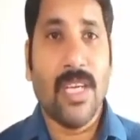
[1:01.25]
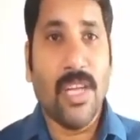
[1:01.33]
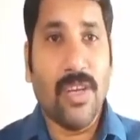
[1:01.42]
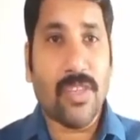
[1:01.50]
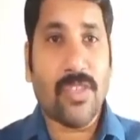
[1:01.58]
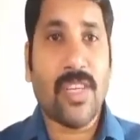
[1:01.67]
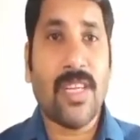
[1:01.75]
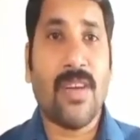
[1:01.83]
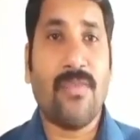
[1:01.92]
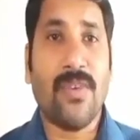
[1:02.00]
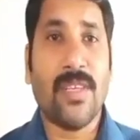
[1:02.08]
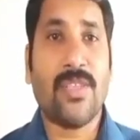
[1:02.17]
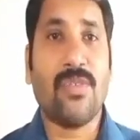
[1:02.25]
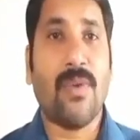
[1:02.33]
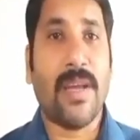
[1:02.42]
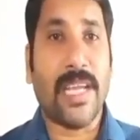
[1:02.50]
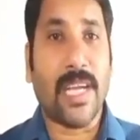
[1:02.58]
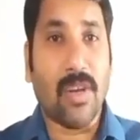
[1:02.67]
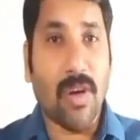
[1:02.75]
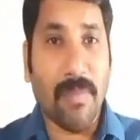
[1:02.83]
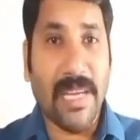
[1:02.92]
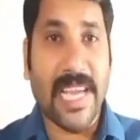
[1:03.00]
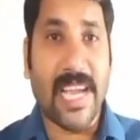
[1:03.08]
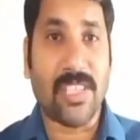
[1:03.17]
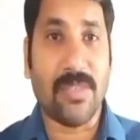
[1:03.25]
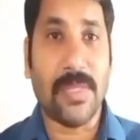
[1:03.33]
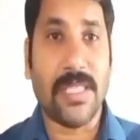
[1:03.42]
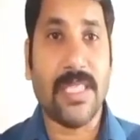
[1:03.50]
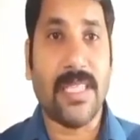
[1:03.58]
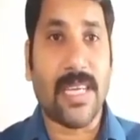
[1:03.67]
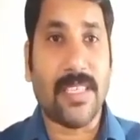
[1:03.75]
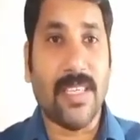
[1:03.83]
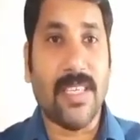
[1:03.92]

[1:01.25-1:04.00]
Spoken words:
Industry refers to an economic activity that